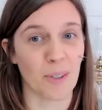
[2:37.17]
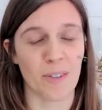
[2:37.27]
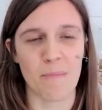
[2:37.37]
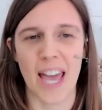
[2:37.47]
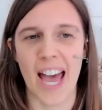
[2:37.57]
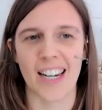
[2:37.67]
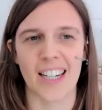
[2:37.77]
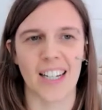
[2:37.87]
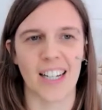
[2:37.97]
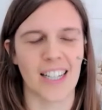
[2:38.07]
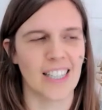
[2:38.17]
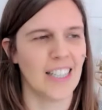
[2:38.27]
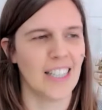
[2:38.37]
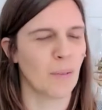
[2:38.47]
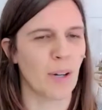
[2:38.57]
We're from Canada
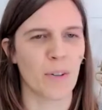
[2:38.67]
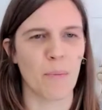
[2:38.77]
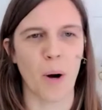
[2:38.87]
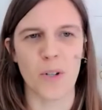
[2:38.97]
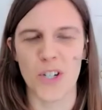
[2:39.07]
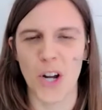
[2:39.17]
went from ocean